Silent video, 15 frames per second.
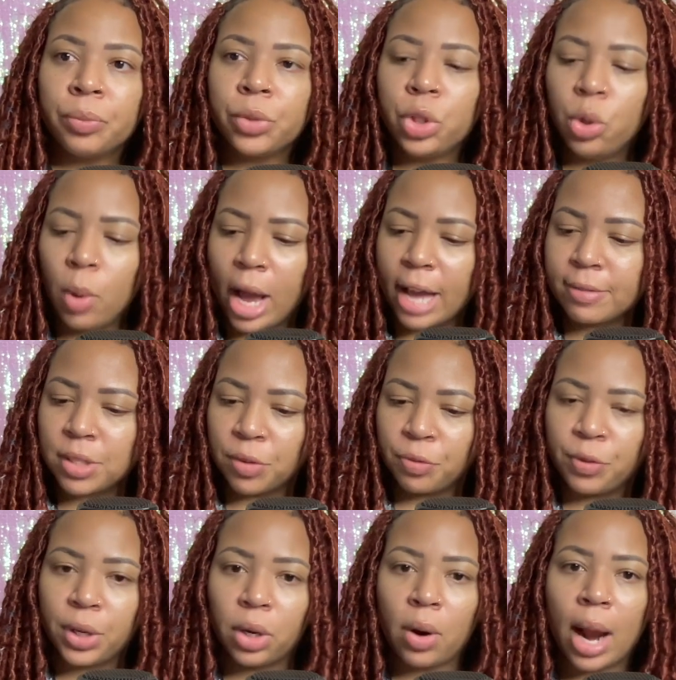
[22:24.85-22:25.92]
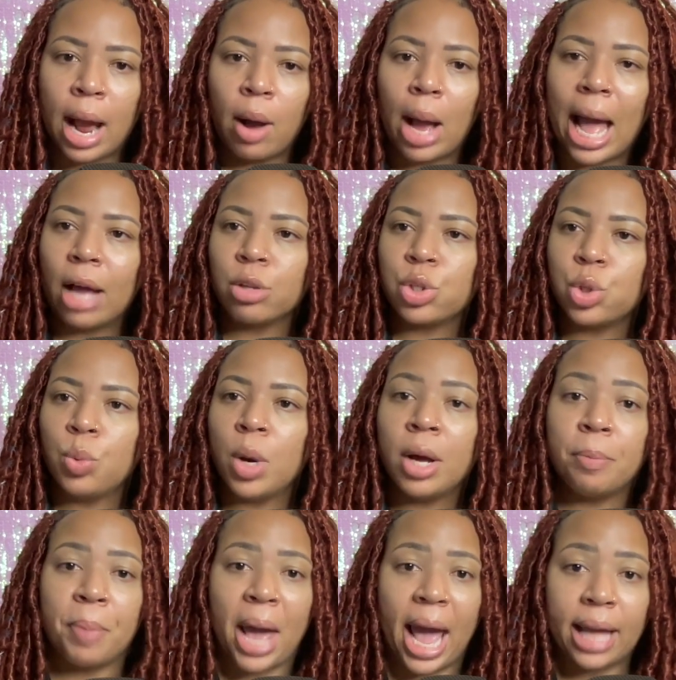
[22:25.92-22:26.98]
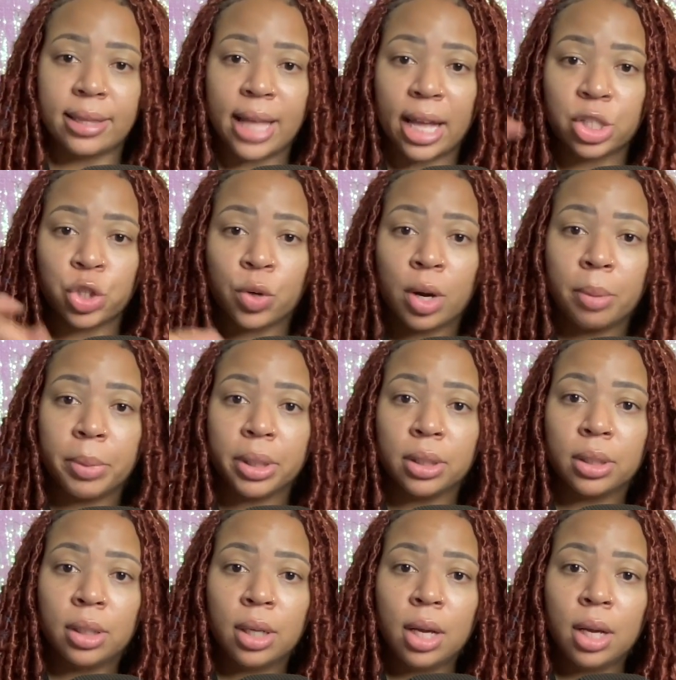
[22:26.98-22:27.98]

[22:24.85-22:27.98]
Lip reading: You have to figure out how to unpack that trauma.